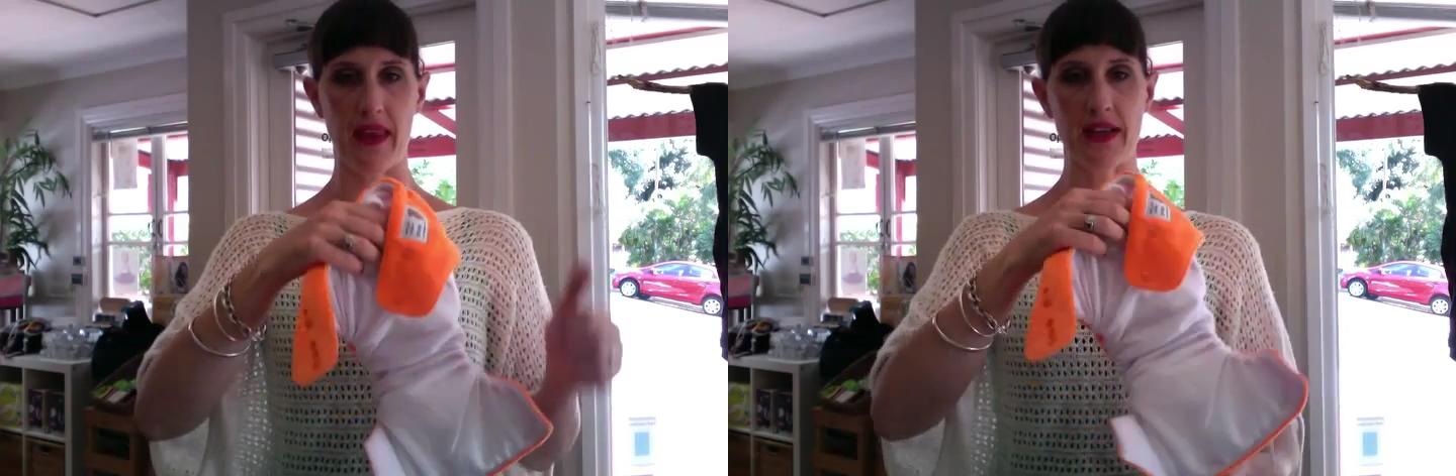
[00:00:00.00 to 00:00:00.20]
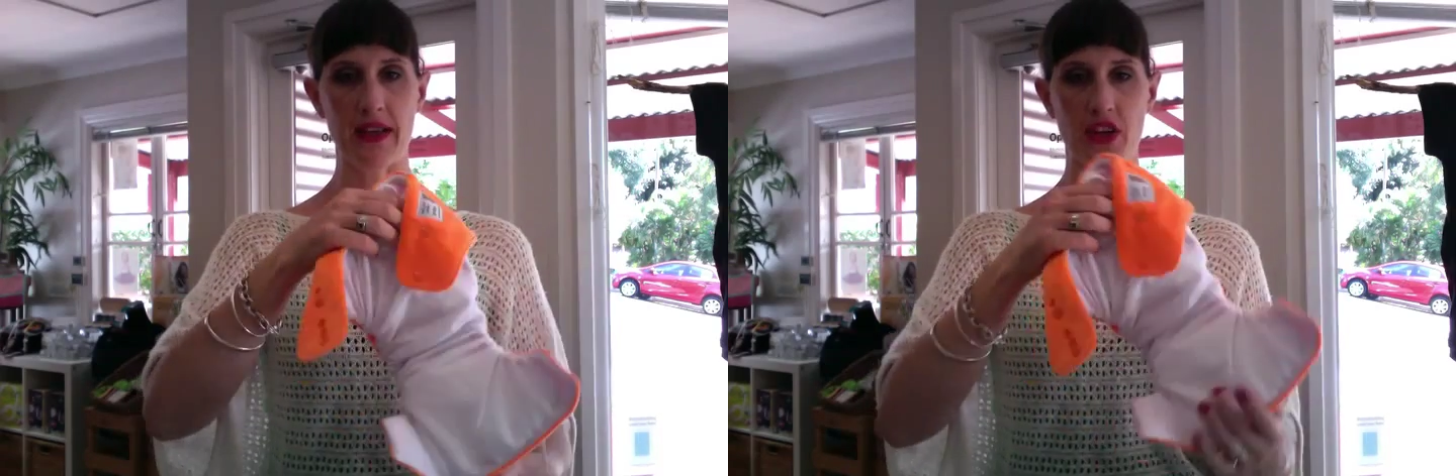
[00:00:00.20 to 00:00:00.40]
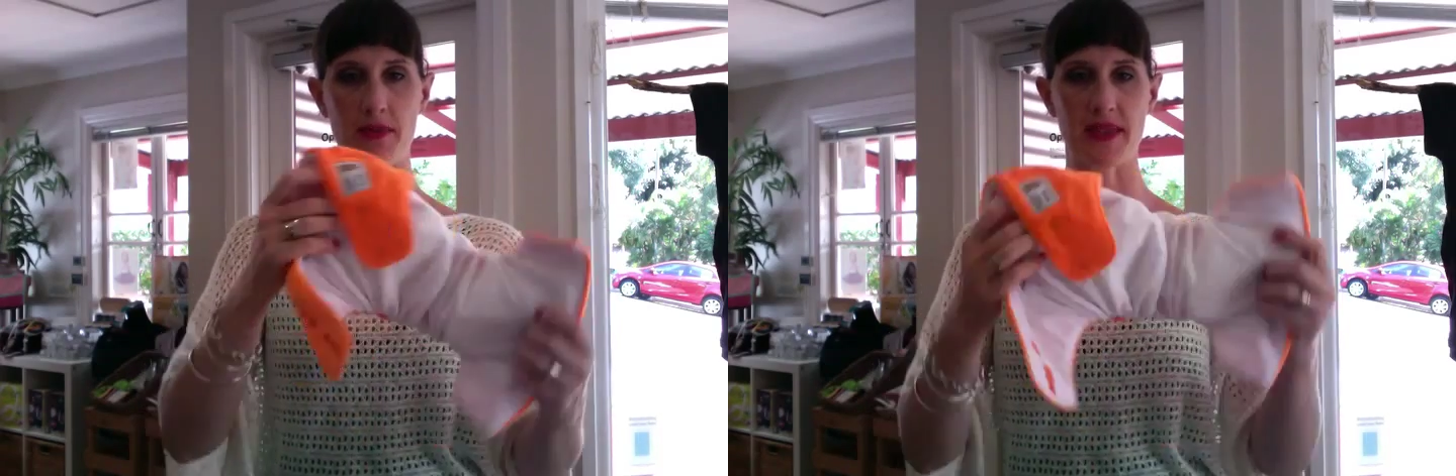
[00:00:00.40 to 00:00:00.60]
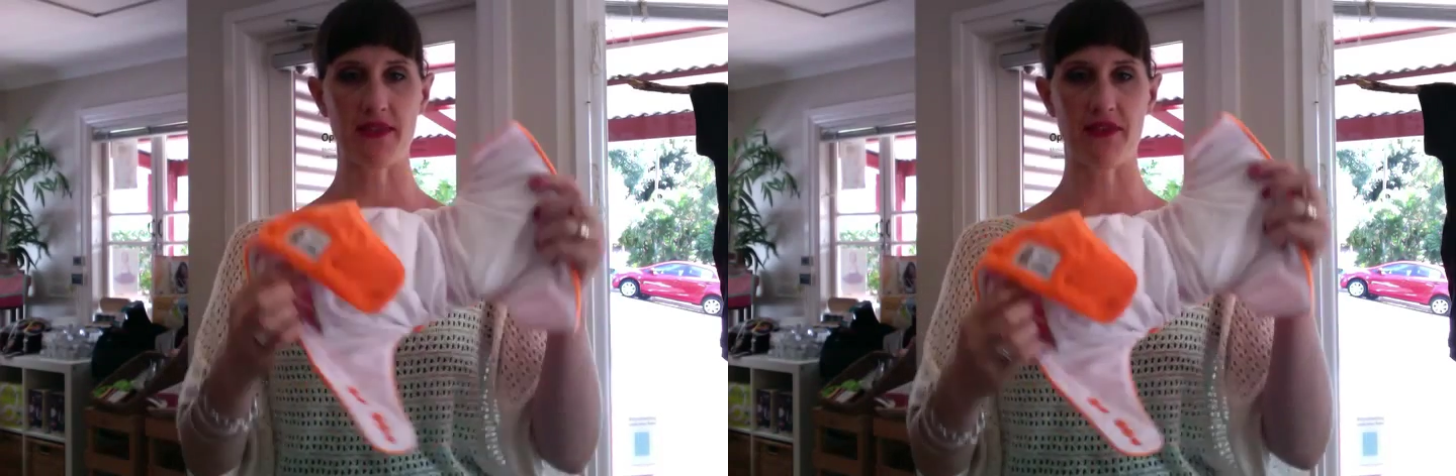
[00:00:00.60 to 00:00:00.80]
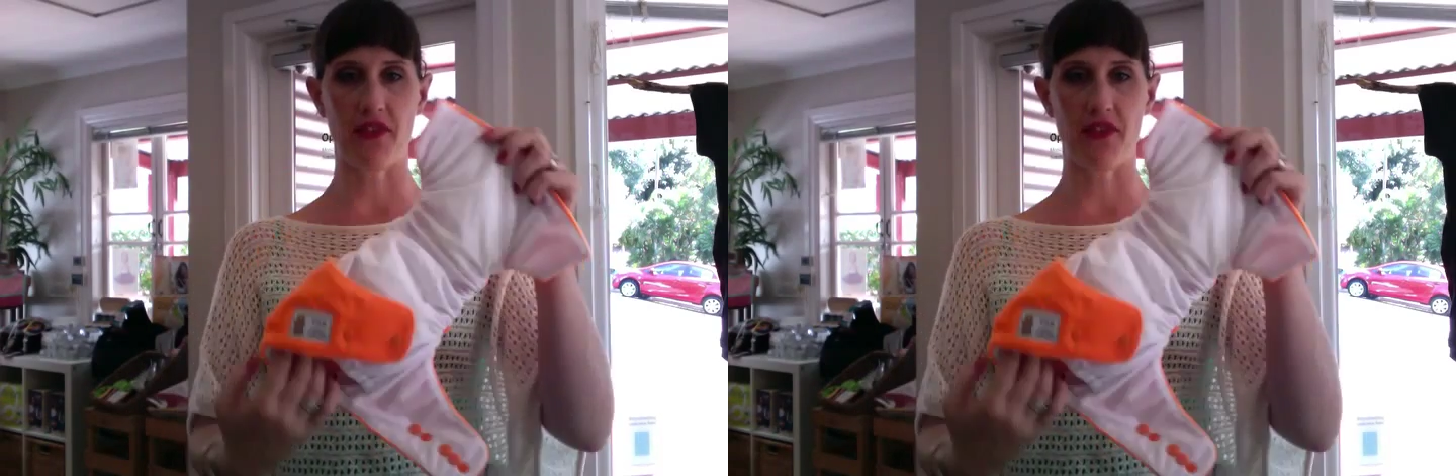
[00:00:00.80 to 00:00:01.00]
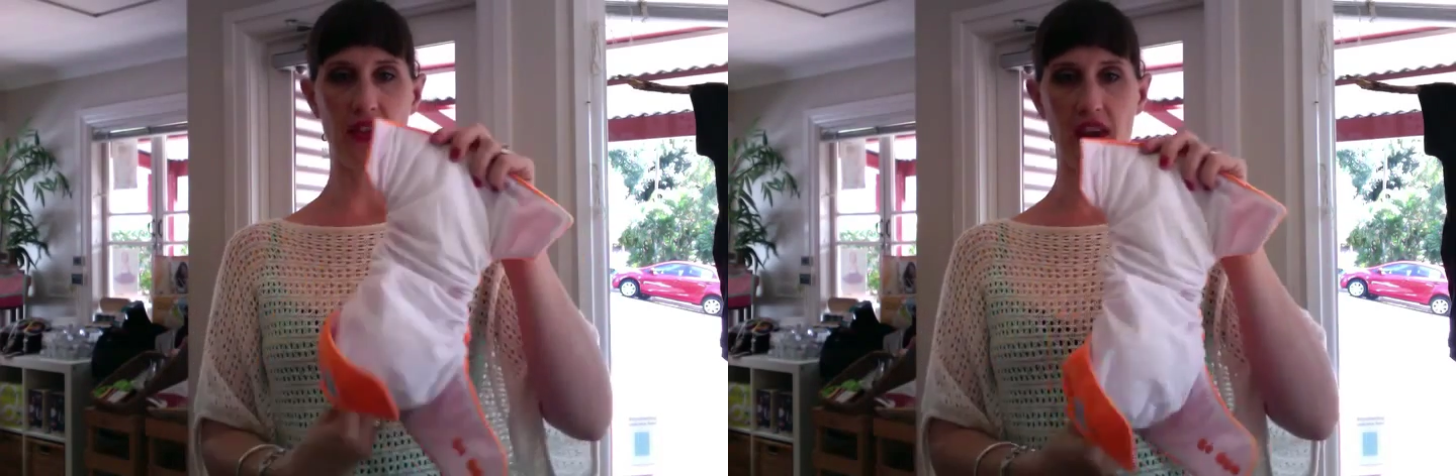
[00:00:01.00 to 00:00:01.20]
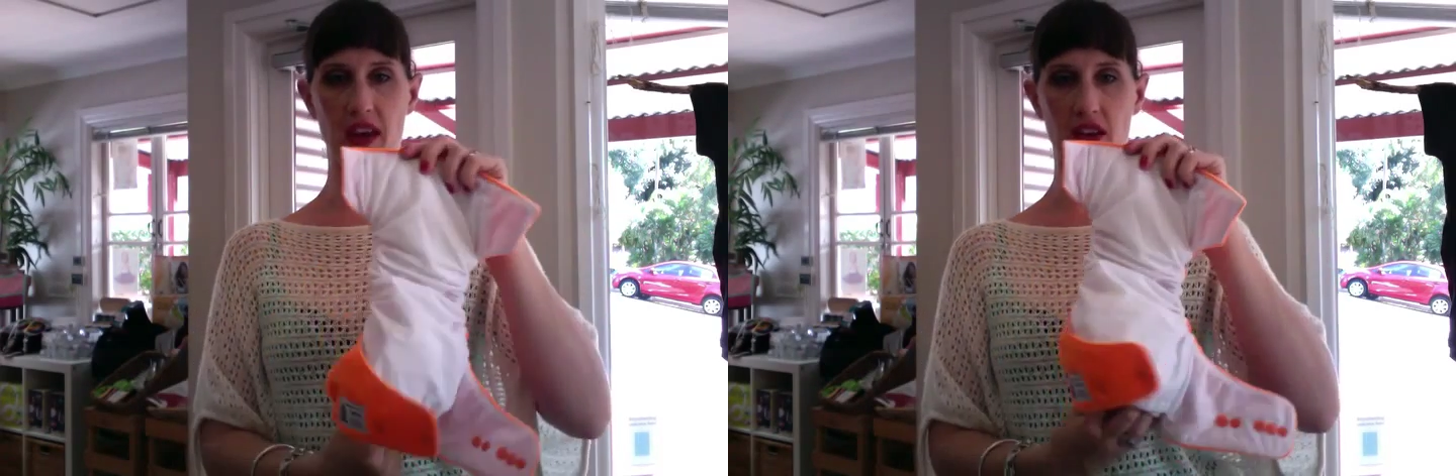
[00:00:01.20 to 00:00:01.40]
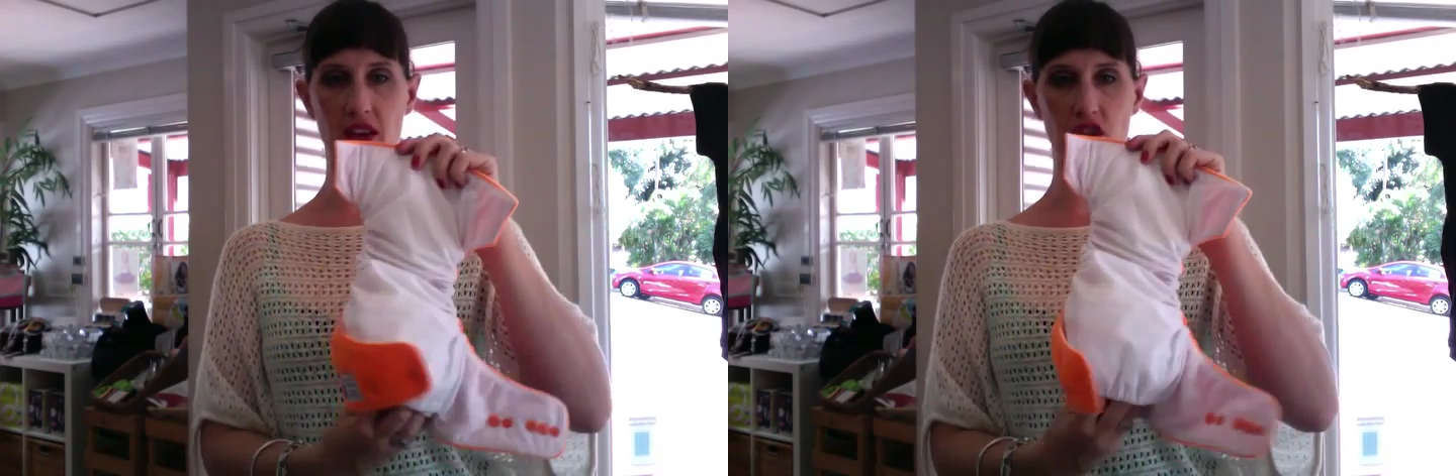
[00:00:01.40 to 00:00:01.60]
In terms of
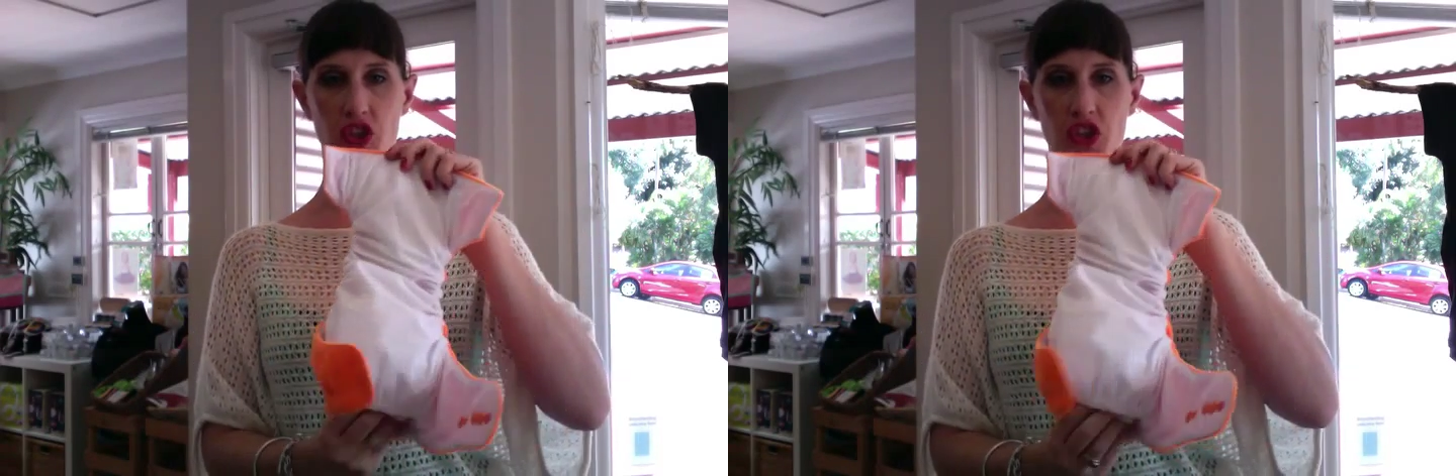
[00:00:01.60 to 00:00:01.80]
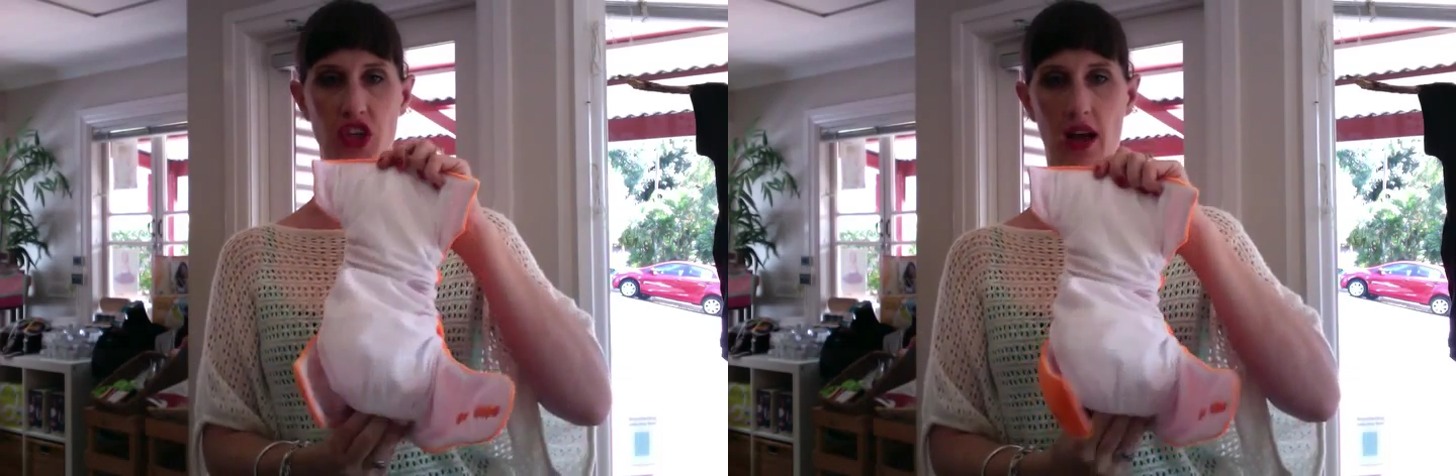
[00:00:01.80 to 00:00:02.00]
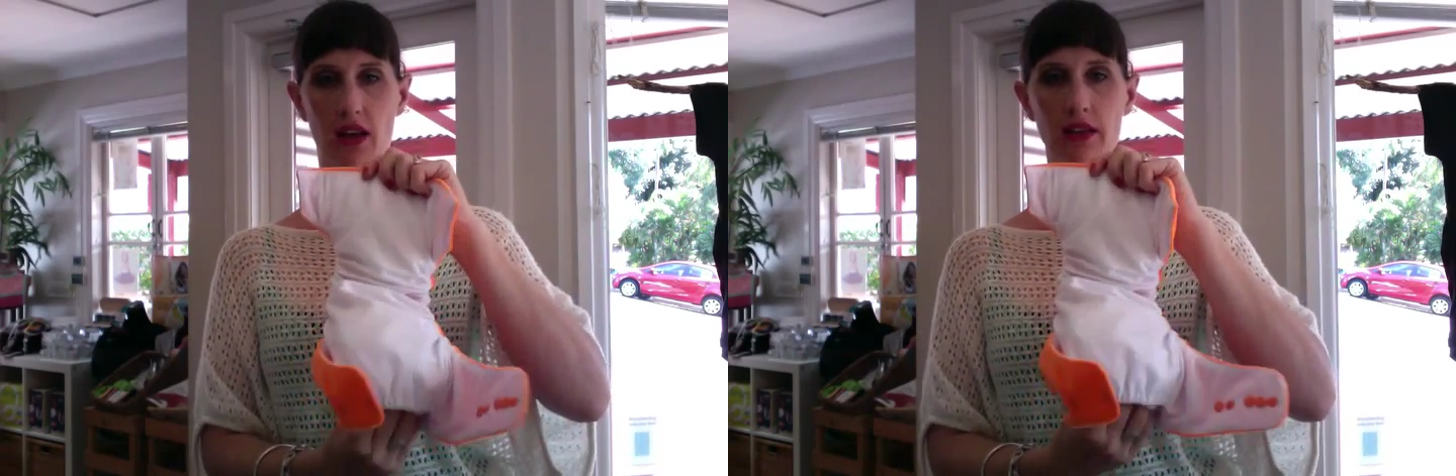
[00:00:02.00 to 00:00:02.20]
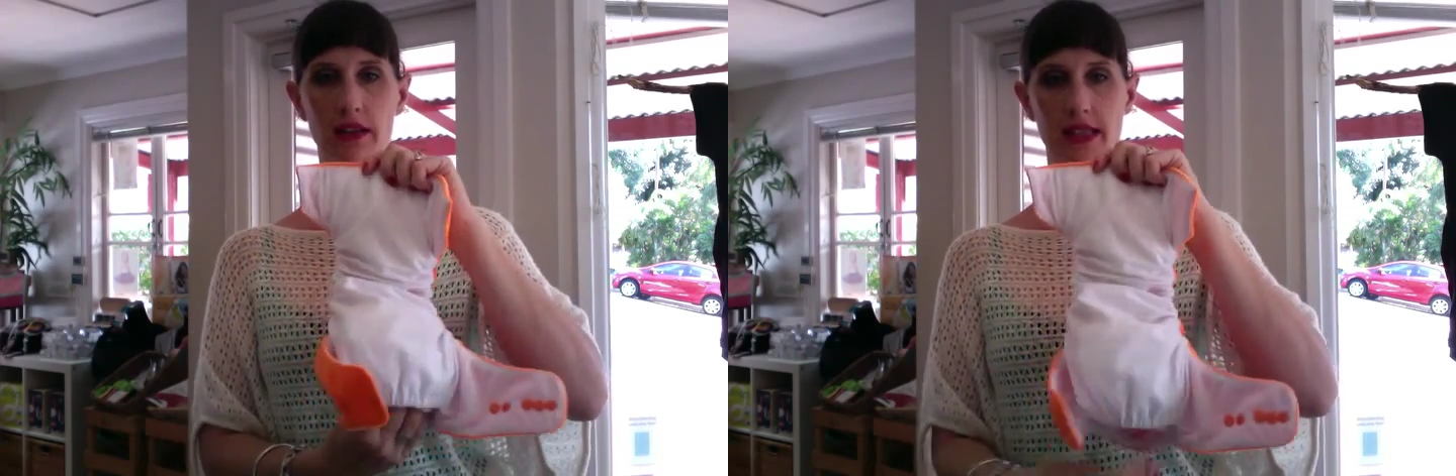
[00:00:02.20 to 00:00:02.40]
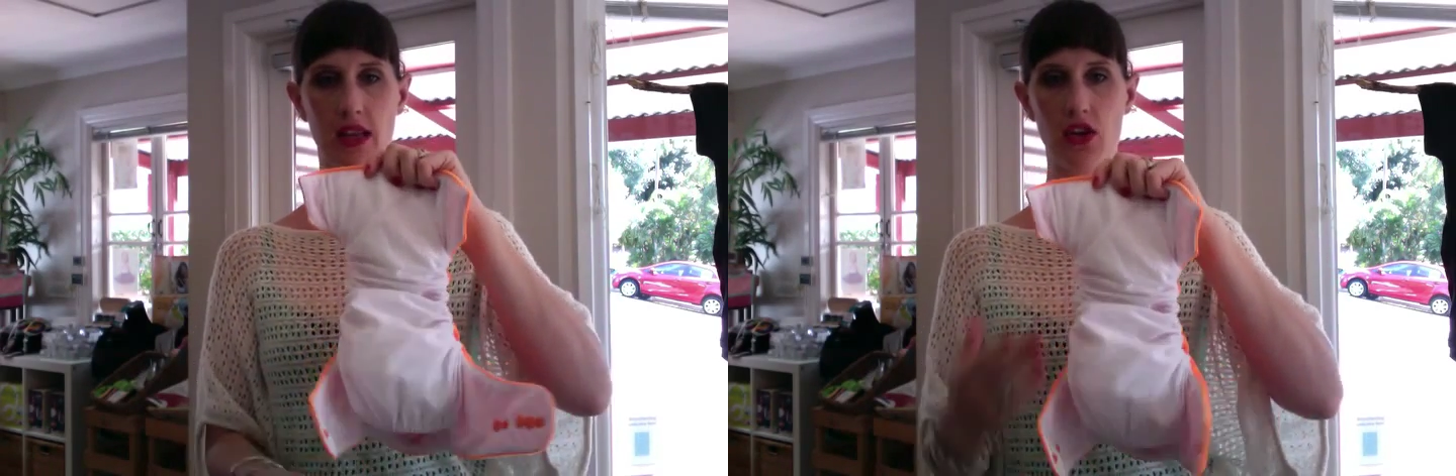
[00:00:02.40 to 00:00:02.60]
the shells,